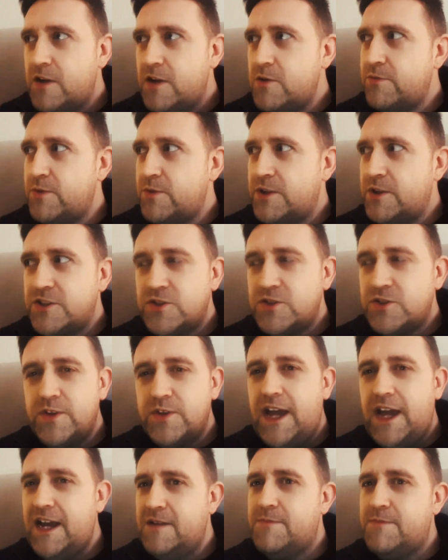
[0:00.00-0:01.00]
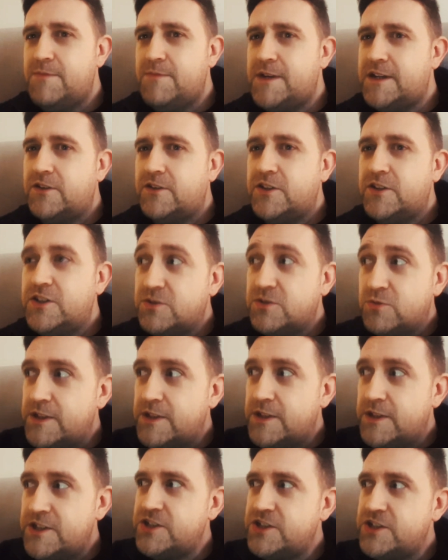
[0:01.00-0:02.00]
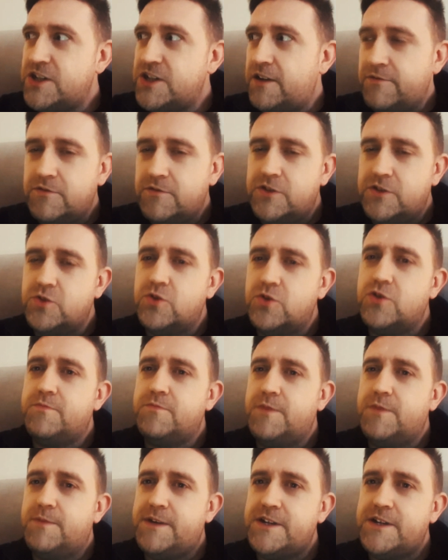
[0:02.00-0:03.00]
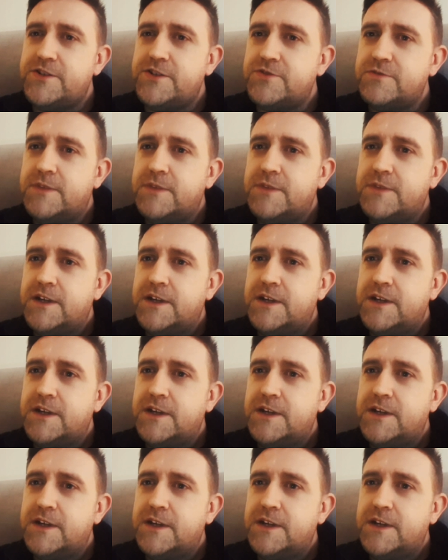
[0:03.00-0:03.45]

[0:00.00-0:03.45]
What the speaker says: However, when I saw the Hatman, I used to always shut the door of my bedroom,